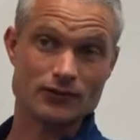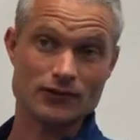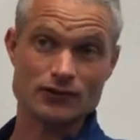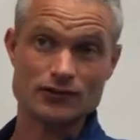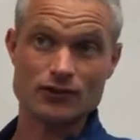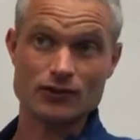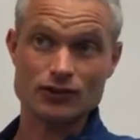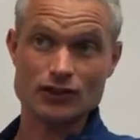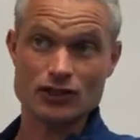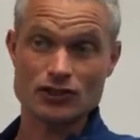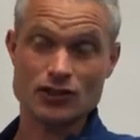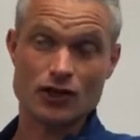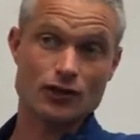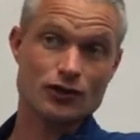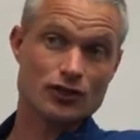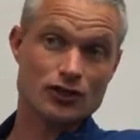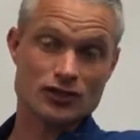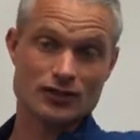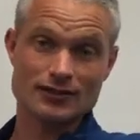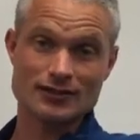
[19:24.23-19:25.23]
So it's not just
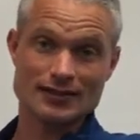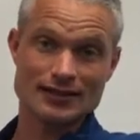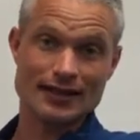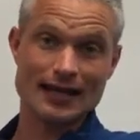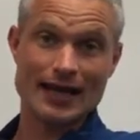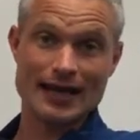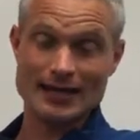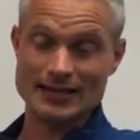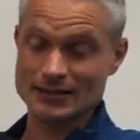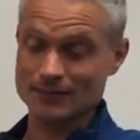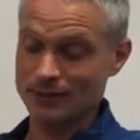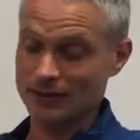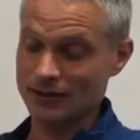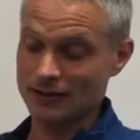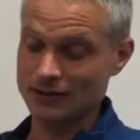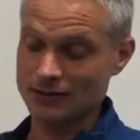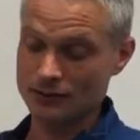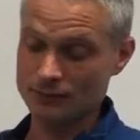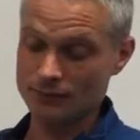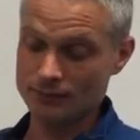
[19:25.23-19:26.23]
oceans and lakes, but
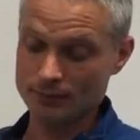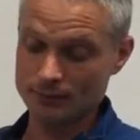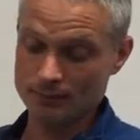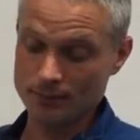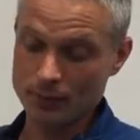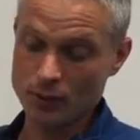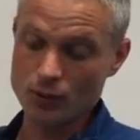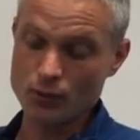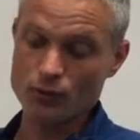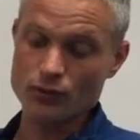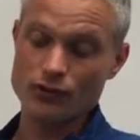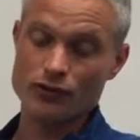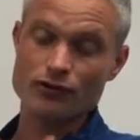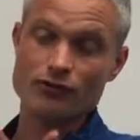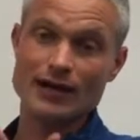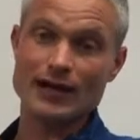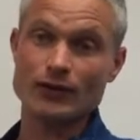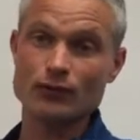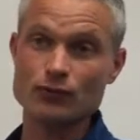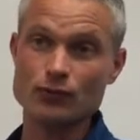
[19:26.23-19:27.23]
it can pull the
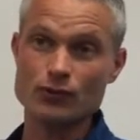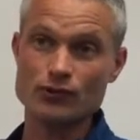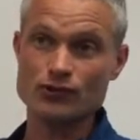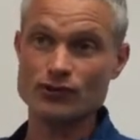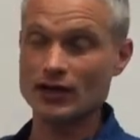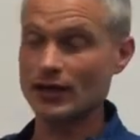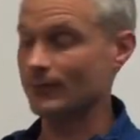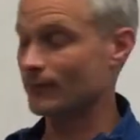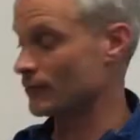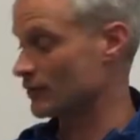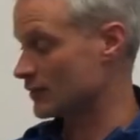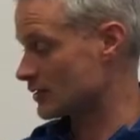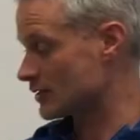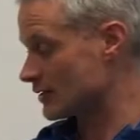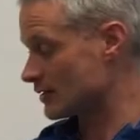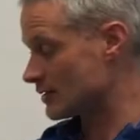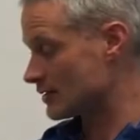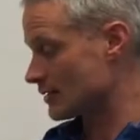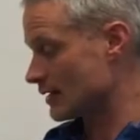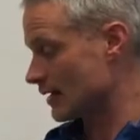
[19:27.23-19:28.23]
groundwater up, which
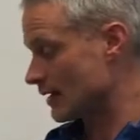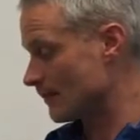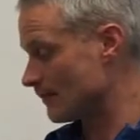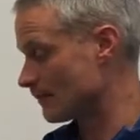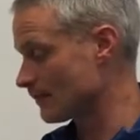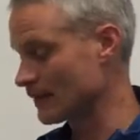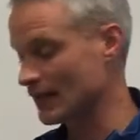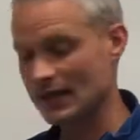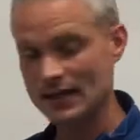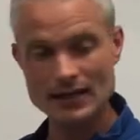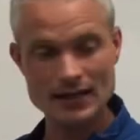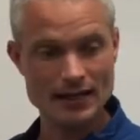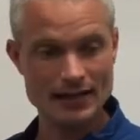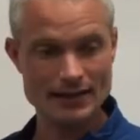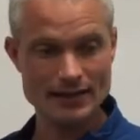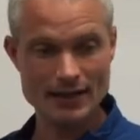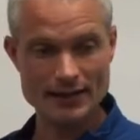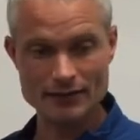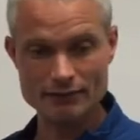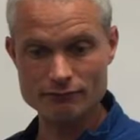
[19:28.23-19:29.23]
is
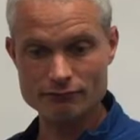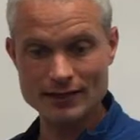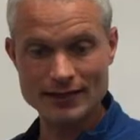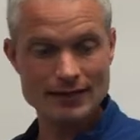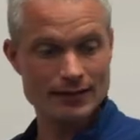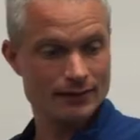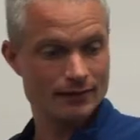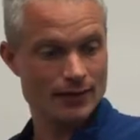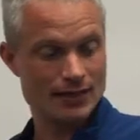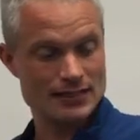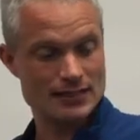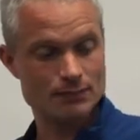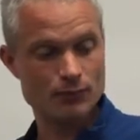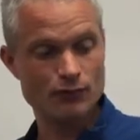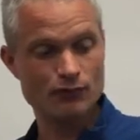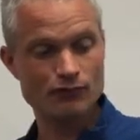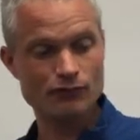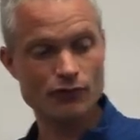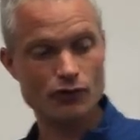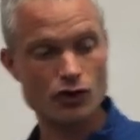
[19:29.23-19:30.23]
another
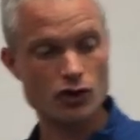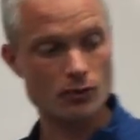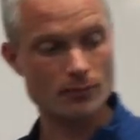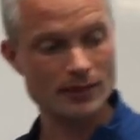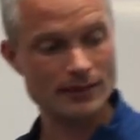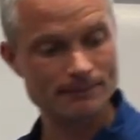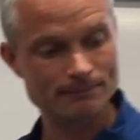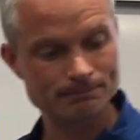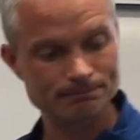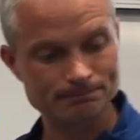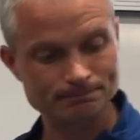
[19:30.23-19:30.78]
recognizable phenomenon.